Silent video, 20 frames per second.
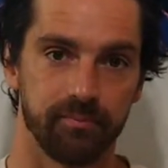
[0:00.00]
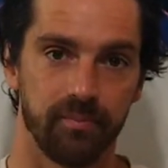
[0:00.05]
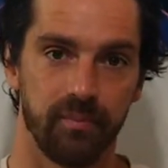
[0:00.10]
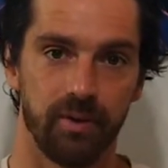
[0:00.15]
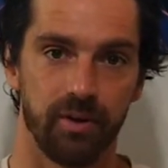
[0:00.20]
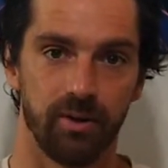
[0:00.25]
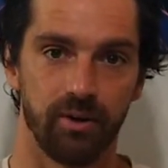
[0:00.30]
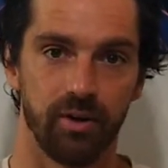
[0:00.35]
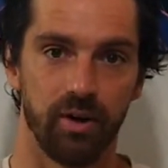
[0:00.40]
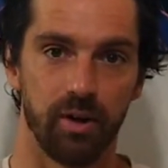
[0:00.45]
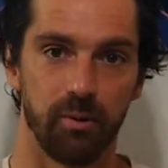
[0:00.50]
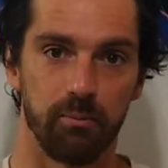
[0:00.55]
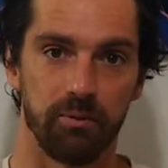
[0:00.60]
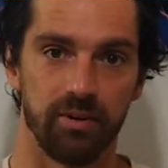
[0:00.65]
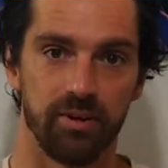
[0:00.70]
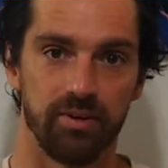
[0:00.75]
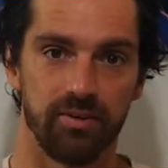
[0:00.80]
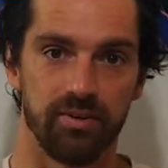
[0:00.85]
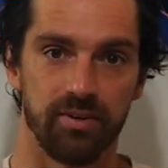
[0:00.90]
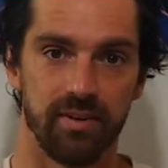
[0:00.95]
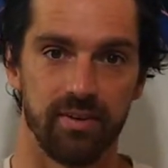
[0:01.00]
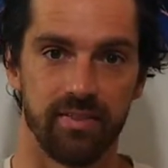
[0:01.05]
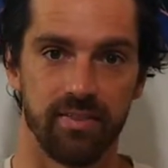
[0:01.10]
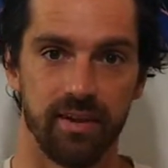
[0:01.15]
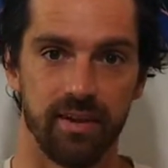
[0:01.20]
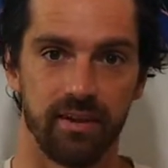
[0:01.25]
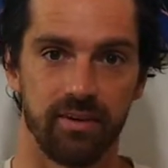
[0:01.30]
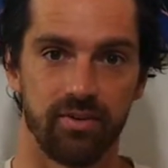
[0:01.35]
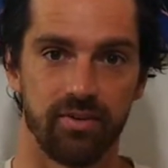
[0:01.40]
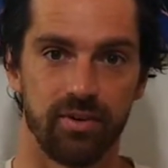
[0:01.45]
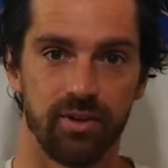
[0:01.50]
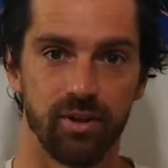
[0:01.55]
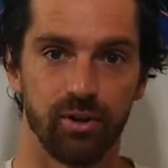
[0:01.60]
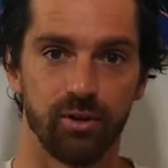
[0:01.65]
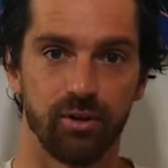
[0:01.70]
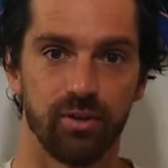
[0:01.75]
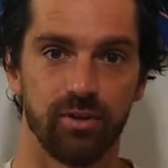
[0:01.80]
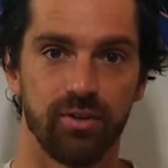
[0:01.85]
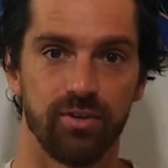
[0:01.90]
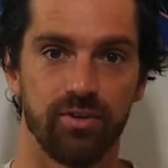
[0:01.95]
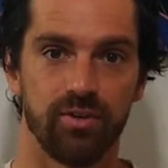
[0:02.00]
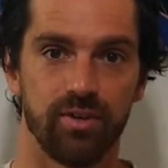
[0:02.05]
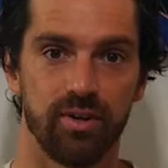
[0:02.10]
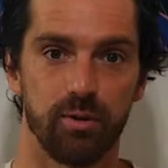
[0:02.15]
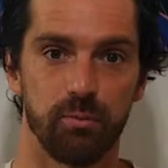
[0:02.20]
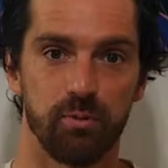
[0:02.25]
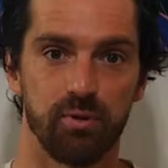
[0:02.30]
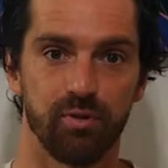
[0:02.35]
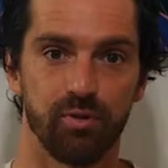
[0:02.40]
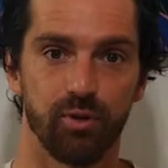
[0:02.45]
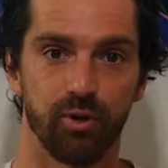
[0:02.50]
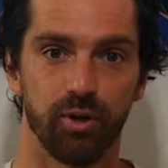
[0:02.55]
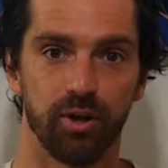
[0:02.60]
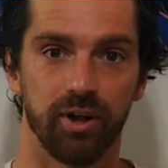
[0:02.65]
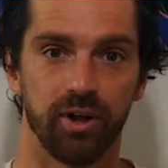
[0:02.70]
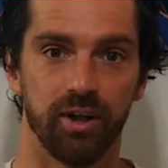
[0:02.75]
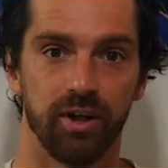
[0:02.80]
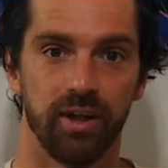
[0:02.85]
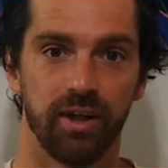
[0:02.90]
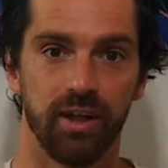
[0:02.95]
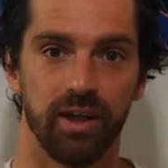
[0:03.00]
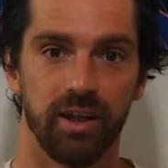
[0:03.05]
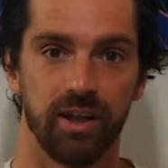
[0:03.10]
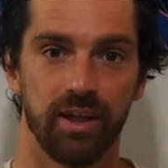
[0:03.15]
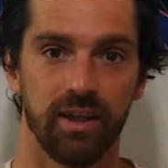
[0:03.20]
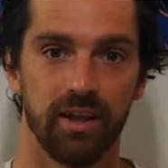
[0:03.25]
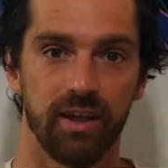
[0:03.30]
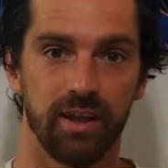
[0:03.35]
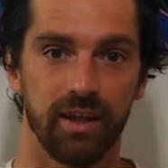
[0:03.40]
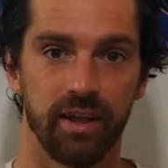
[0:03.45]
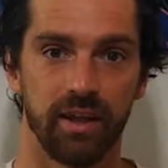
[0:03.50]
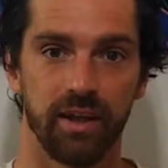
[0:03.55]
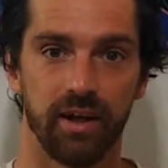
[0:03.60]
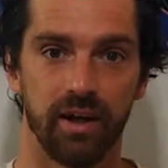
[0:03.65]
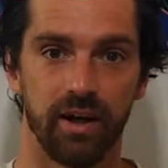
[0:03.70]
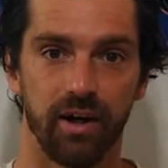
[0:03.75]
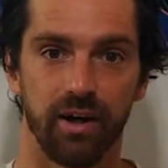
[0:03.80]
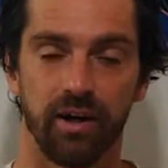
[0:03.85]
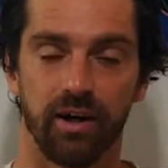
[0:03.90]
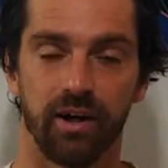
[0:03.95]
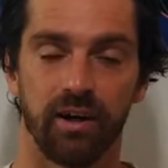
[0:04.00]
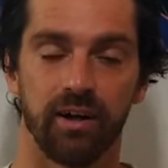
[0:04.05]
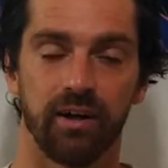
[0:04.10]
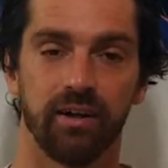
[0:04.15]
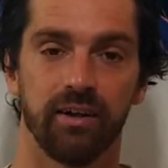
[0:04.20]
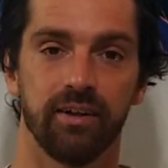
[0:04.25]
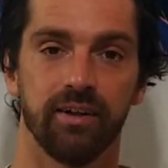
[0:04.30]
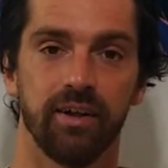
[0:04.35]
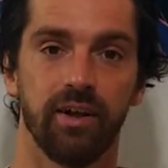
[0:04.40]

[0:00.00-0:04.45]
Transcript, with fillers: That you're able to see things that you couldn't see before that are